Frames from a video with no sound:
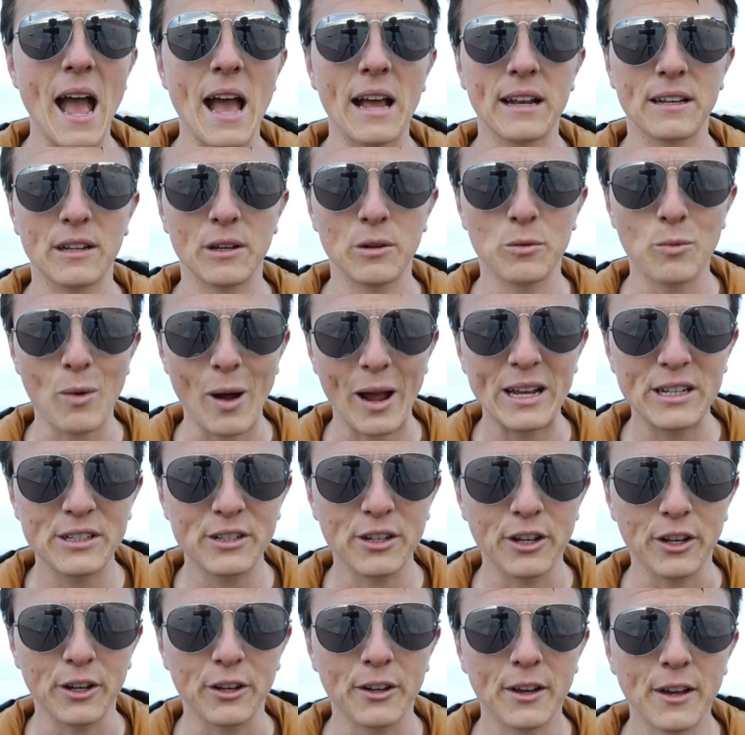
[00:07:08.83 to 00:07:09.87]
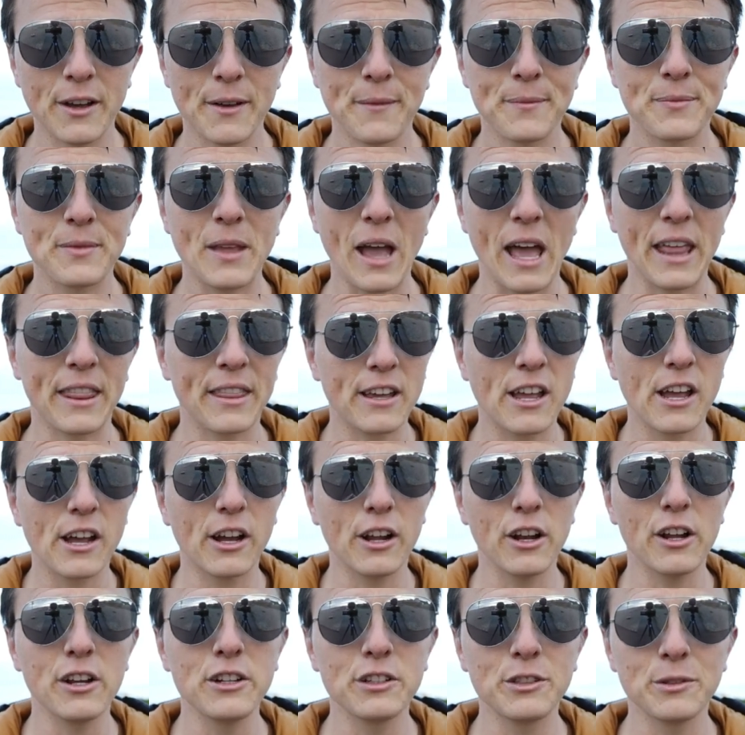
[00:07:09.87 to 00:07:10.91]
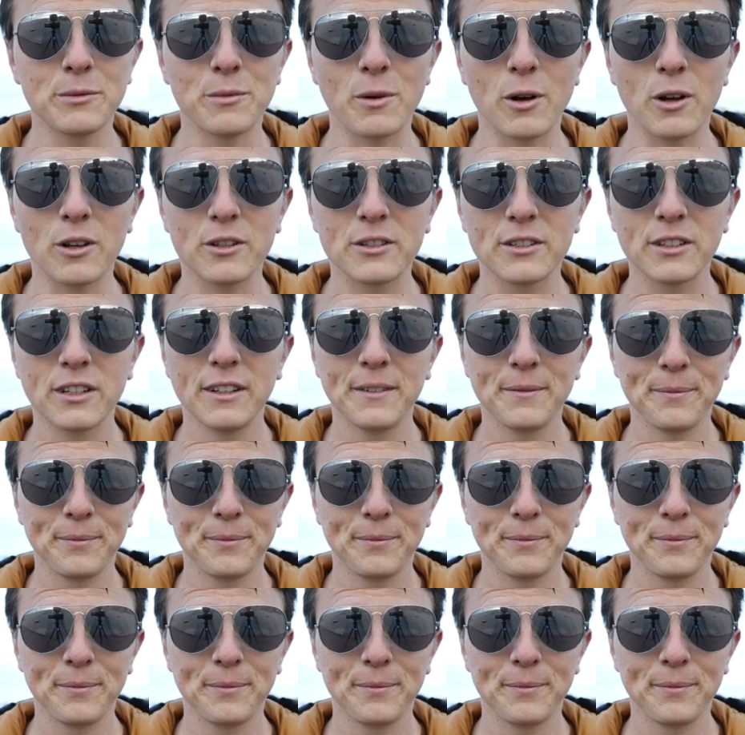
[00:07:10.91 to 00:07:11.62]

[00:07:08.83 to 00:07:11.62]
adding weight to? And the conclusion was